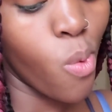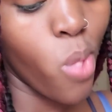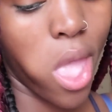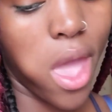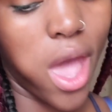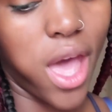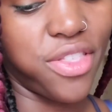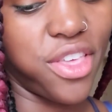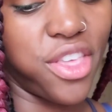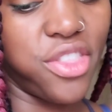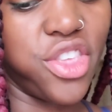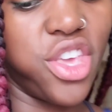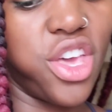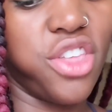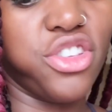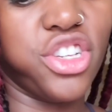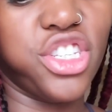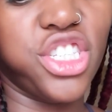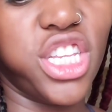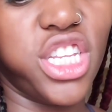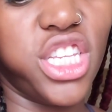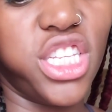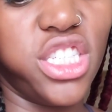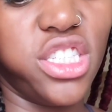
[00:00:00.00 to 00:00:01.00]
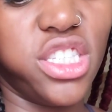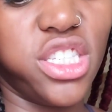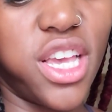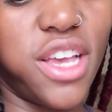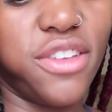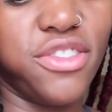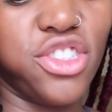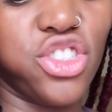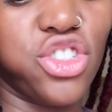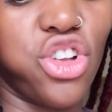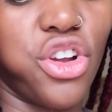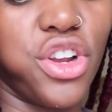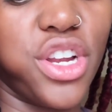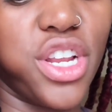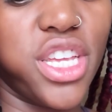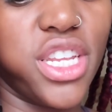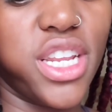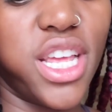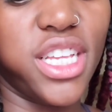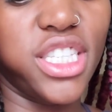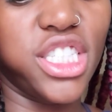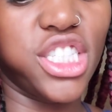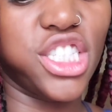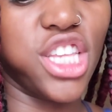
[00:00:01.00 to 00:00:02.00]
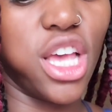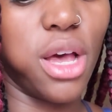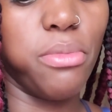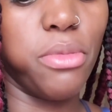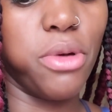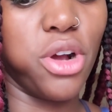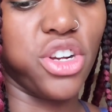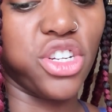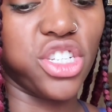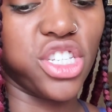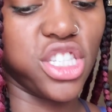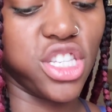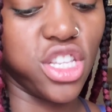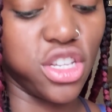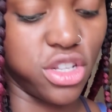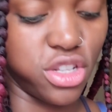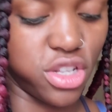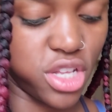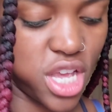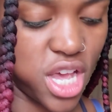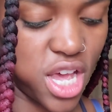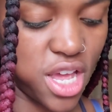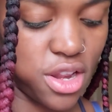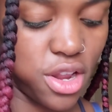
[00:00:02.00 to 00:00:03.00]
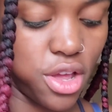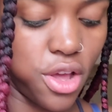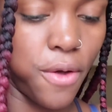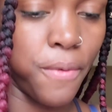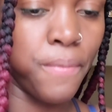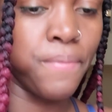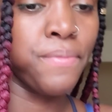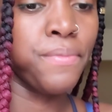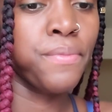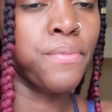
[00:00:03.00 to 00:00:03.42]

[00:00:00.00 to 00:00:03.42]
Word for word: I think the other cities have started and some are still kind of